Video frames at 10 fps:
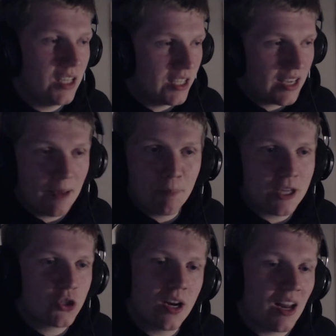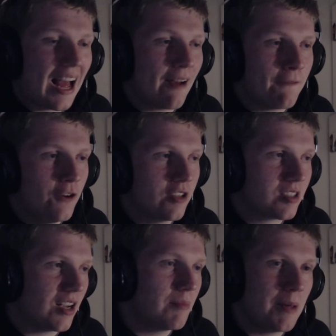gameplay trailer at first
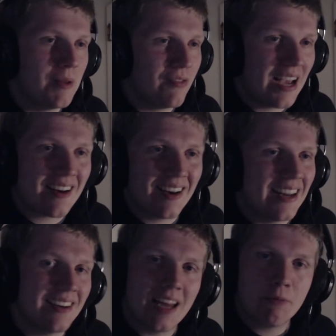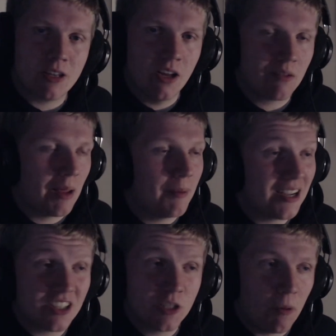sight. Maybe if I had an in-depth look, maybe I
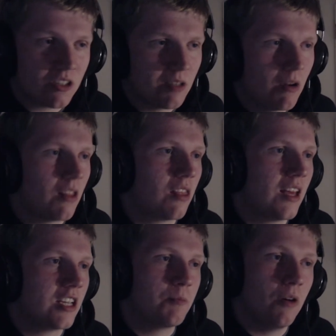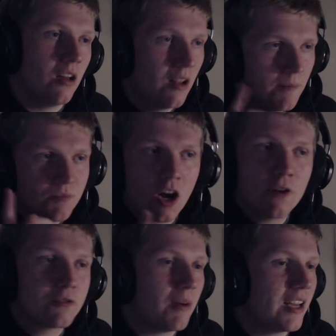could spot some other things. But
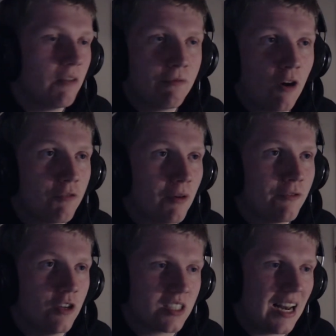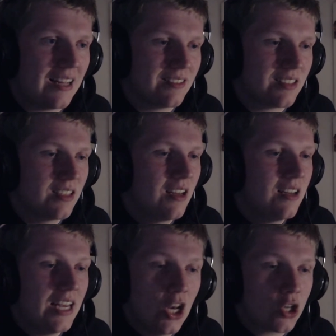off my first glance,
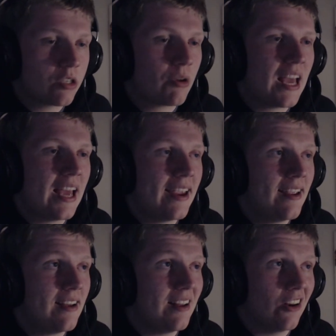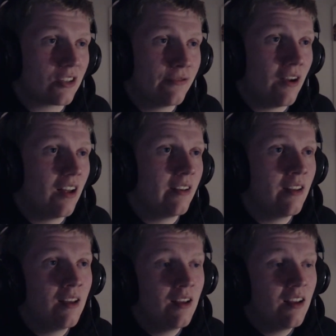it looks okay. It looks fun,
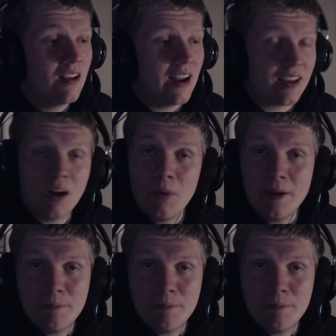and I can't wait.